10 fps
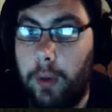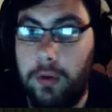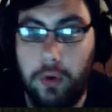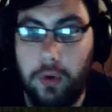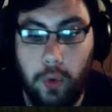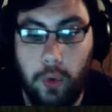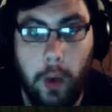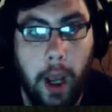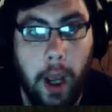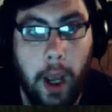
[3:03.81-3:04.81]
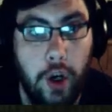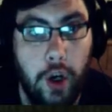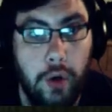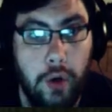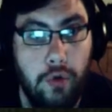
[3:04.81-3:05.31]
to
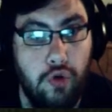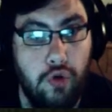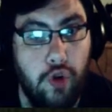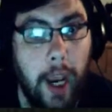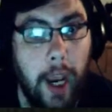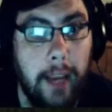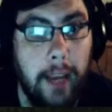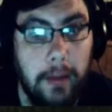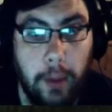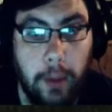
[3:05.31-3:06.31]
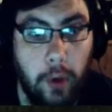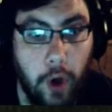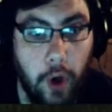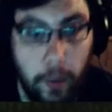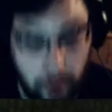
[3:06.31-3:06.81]
trying to build up